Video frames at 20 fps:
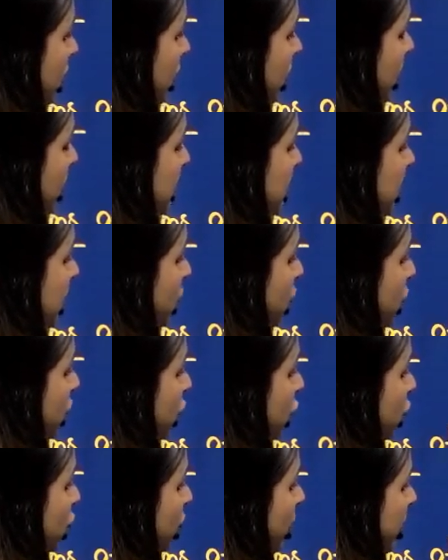is equal
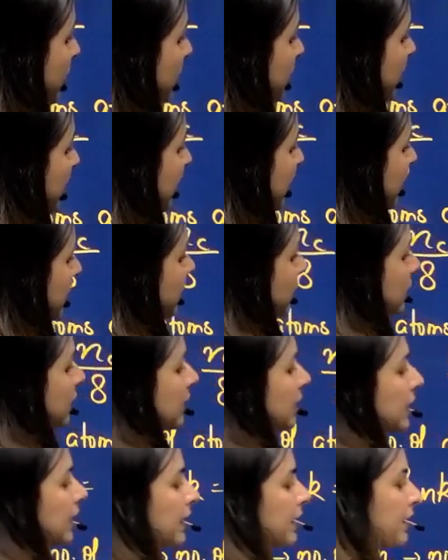to
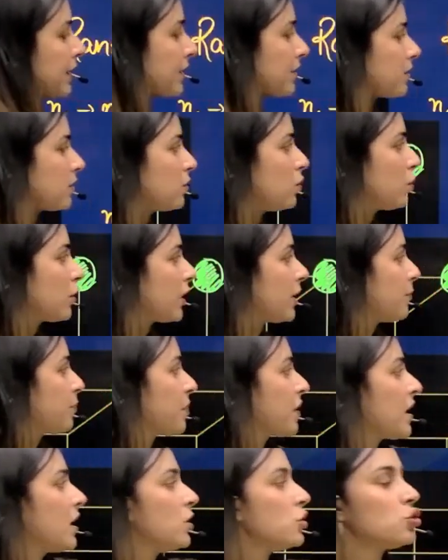1/8. Okay,
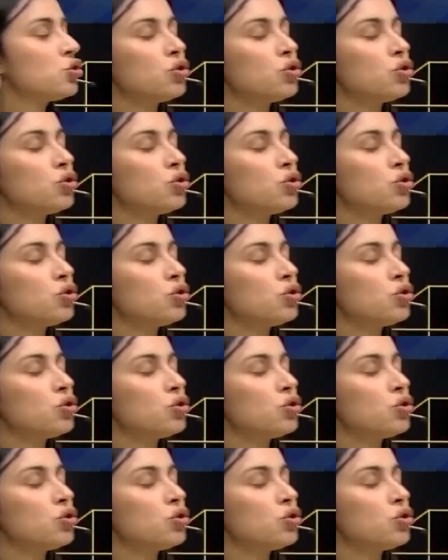so